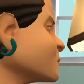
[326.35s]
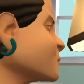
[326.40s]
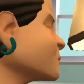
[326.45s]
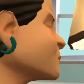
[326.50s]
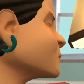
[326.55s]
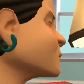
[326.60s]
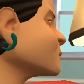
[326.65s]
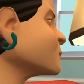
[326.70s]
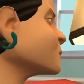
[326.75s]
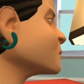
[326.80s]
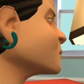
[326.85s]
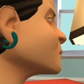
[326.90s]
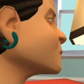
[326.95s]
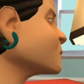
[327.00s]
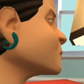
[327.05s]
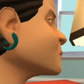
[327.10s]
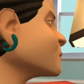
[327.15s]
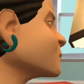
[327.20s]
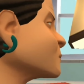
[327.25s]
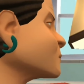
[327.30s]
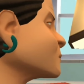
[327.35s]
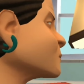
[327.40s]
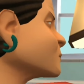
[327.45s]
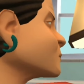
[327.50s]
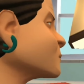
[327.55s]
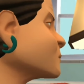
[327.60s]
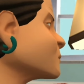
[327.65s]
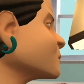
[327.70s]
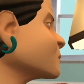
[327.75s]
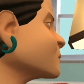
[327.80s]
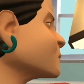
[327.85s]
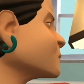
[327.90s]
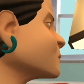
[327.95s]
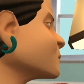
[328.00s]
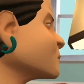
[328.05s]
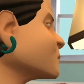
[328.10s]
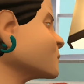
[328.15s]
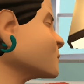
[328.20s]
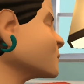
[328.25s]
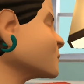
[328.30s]

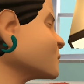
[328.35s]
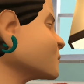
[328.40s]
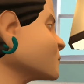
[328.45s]
(not speaking)